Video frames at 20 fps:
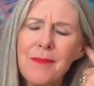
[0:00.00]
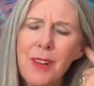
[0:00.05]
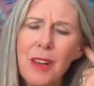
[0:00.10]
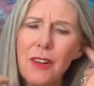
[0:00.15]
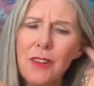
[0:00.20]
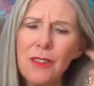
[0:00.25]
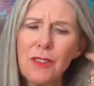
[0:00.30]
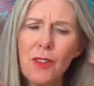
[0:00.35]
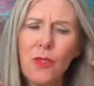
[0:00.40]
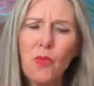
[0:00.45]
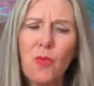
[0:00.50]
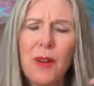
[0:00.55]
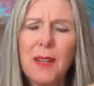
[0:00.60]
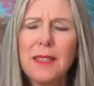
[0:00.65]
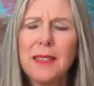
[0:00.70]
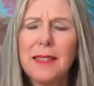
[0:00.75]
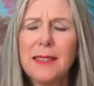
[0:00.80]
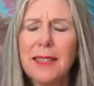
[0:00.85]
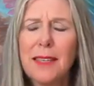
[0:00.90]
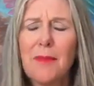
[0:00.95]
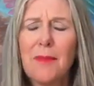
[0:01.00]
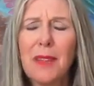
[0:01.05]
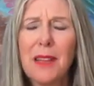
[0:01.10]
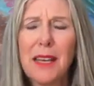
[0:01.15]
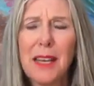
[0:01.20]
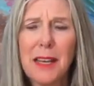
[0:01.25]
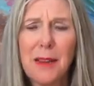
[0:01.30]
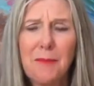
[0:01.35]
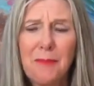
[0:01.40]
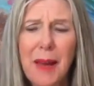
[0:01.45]
So it wasn't something
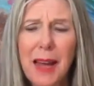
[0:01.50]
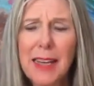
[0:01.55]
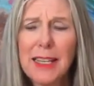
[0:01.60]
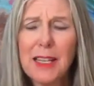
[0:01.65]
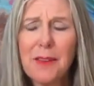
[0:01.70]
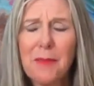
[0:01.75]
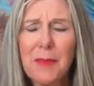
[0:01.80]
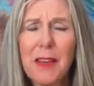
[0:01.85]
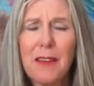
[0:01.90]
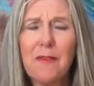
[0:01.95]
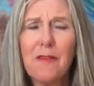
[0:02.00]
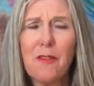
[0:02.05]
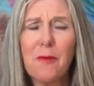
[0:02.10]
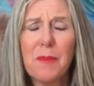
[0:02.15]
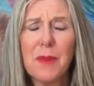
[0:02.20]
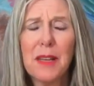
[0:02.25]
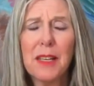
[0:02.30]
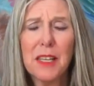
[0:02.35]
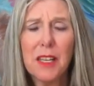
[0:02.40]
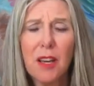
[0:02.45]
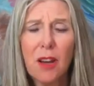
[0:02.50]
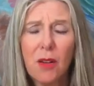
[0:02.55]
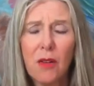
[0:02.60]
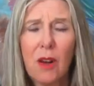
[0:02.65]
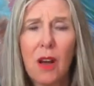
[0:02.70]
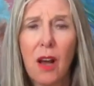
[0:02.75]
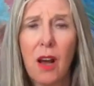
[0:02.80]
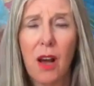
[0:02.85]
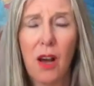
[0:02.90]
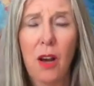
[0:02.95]
that impacted me for me to go,
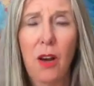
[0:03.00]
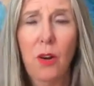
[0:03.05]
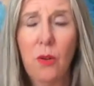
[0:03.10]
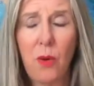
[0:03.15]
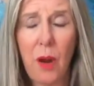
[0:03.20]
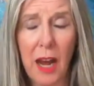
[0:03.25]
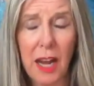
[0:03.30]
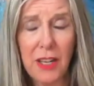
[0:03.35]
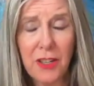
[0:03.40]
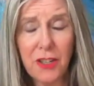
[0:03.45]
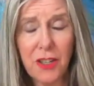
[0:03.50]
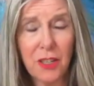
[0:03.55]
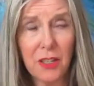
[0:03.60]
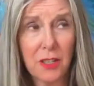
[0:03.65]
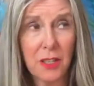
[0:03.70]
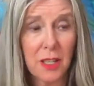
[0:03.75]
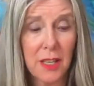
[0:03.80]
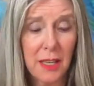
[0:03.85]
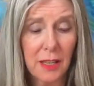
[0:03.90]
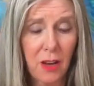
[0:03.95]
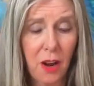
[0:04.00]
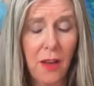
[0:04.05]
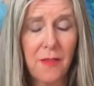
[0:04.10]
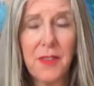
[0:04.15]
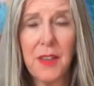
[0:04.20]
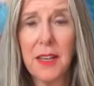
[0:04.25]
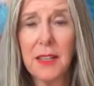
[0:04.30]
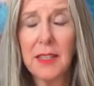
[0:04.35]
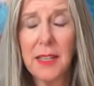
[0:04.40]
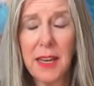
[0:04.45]
oh, I should get on
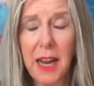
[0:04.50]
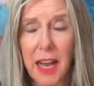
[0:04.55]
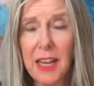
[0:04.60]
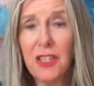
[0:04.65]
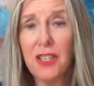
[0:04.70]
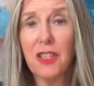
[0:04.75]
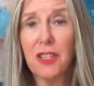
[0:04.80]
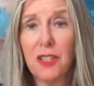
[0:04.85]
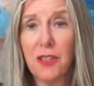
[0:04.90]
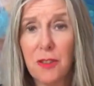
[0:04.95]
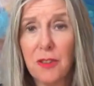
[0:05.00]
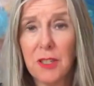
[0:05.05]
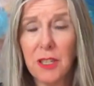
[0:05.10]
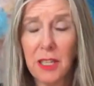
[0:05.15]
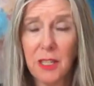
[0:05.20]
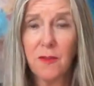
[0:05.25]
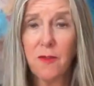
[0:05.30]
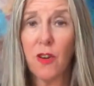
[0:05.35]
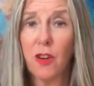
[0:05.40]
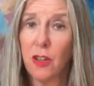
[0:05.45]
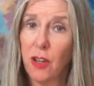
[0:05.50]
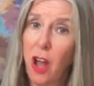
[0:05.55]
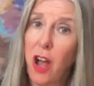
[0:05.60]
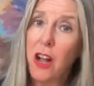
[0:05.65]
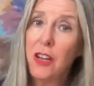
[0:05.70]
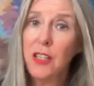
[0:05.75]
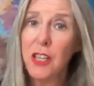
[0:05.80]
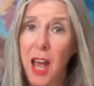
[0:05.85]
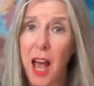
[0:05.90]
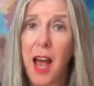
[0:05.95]
this and I should use this for a
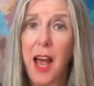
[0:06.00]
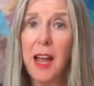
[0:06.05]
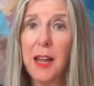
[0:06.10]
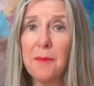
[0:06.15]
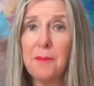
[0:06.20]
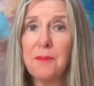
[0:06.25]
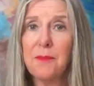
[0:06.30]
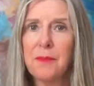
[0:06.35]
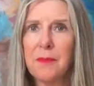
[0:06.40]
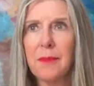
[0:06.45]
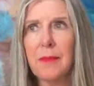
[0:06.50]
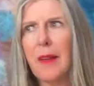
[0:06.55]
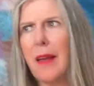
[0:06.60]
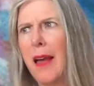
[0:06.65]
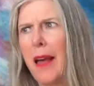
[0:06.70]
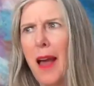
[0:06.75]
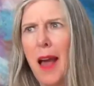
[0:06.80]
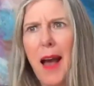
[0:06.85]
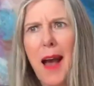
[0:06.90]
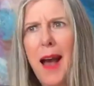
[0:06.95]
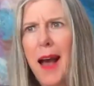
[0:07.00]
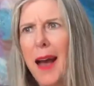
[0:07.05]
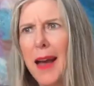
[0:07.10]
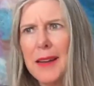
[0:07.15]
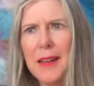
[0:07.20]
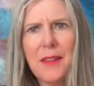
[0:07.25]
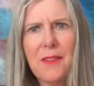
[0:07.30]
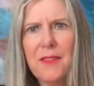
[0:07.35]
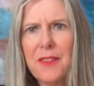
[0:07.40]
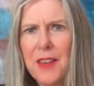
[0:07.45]
long time. I
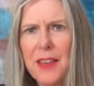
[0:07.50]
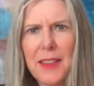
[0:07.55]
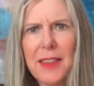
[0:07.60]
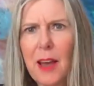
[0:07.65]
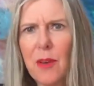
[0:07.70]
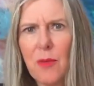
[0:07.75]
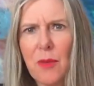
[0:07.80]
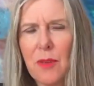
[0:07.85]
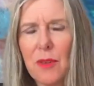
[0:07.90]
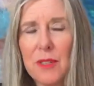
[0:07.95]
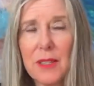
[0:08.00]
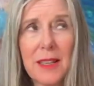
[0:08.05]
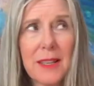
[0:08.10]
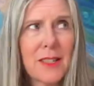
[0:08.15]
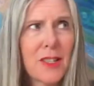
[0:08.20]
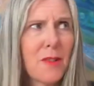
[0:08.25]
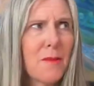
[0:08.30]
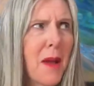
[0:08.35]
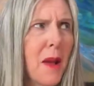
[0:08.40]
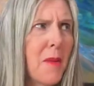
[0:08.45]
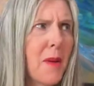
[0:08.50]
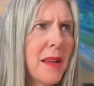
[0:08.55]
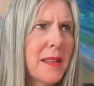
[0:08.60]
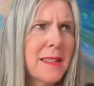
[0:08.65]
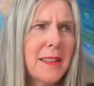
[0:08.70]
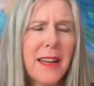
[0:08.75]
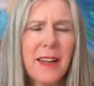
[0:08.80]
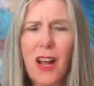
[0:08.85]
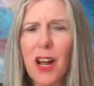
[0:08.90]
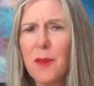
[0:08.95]
didn't think that with those things. So maybe I
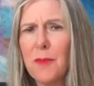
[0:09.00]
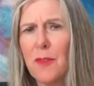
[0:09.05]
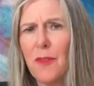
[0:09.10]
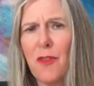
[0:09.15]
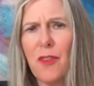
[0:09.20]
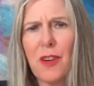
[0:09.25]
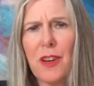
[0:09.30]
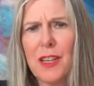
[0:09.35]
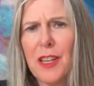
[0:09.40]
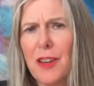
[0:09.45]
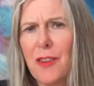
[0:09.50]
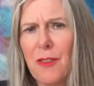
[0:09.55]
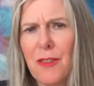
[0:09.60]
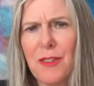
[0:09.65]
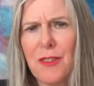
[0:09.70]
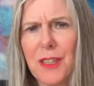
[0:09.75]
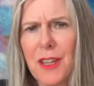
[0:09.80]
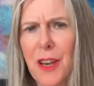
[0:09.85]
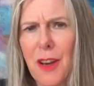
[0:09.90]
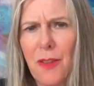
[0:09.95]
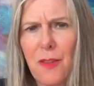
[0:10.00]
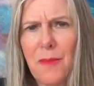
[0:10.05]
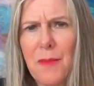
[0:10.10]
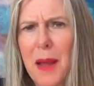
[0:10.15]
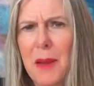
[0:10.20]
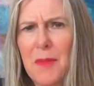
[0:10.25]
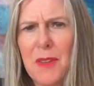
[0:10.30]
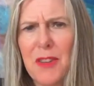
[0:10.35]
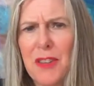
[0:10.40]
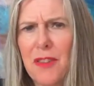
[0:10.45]
stayed on it for a year or so, or
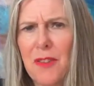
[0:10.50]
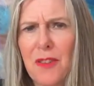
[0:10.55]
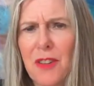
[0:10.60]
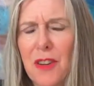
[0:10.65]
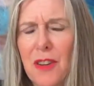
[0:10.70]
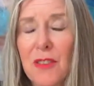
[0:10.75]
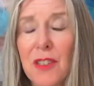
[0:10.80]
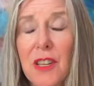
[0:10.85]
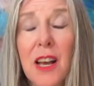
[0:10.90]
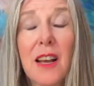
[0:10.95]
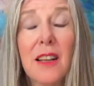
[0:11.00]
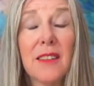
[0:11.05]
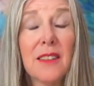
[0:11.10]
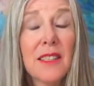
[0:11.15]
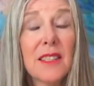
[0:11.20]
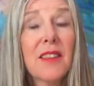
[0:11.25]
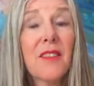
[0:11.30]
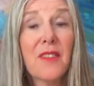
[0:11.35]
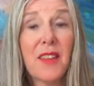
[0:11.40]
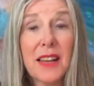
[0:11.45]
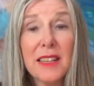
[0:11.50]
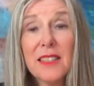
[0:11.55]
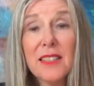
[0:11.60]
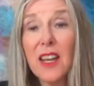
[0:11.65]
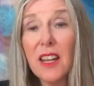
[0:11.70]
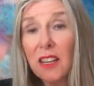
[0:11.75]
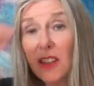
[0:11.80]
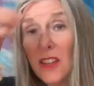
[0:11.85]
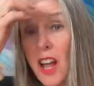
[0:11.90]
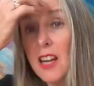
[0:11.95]
maybe two years. Listen, that's
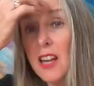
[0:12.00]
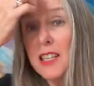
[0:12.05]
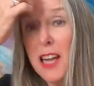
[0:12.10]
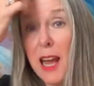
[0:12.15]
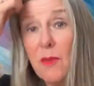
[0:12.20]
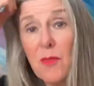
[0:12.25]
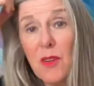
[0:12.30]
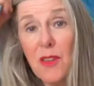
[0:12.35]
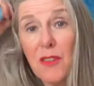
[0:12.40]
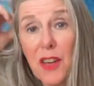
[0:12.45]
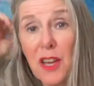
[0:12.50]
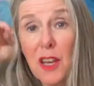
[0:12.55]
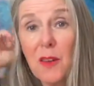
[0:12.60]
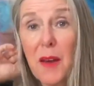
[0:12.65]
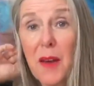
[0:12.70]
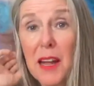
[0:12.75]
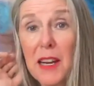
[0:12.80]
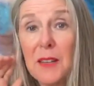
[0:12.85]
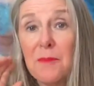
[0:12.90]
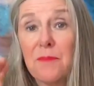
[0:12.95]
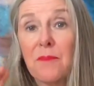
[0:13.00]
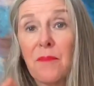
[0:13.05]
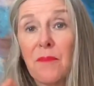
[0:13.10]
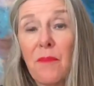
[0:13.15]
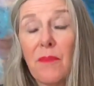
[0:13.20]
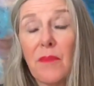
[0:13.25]
not a long time when you think about it.